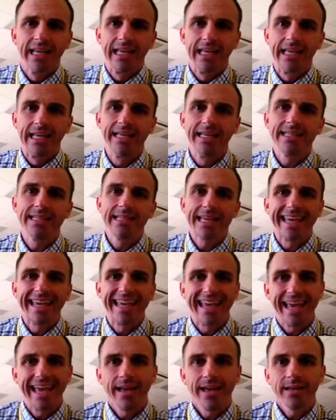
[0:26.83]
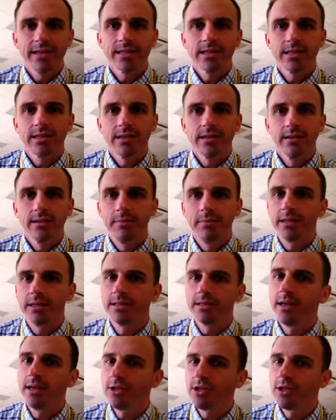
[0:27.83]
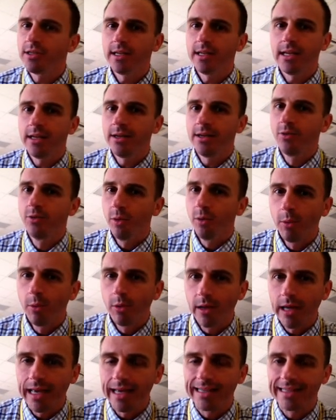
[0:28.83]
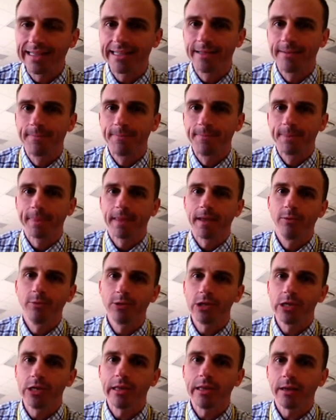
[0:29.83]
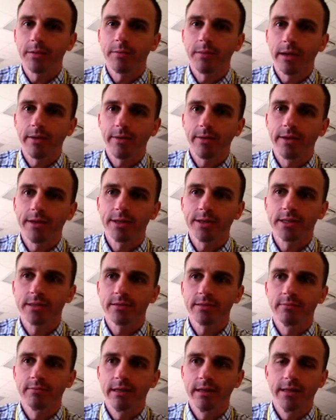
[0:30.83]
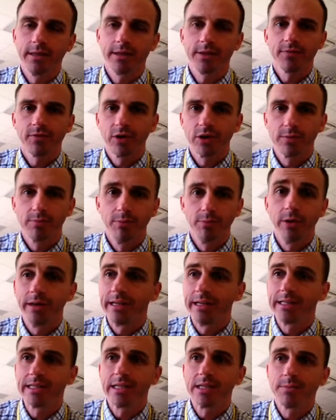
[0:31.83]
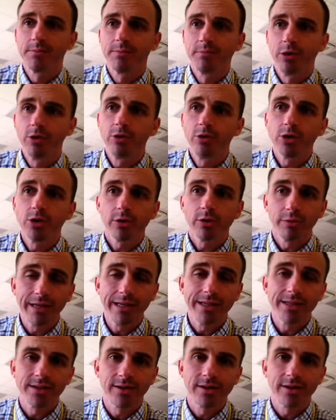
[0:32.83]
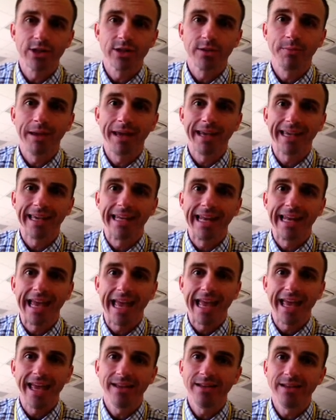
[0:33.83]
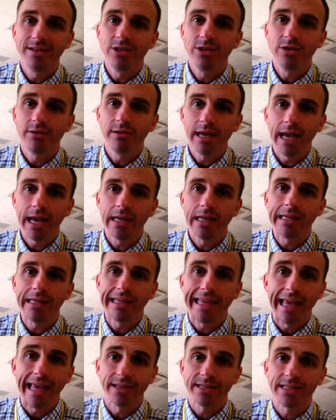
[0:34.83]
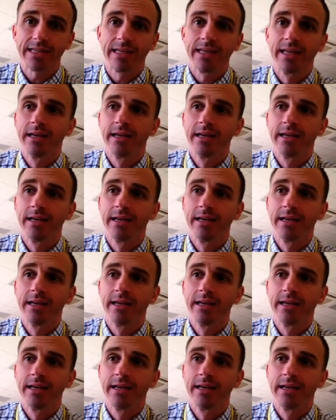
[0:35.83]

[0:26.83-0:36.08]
is a guess, but it's not just any normal guess. I want you to think about this in this first bullet. It says, use your research to make an educated guess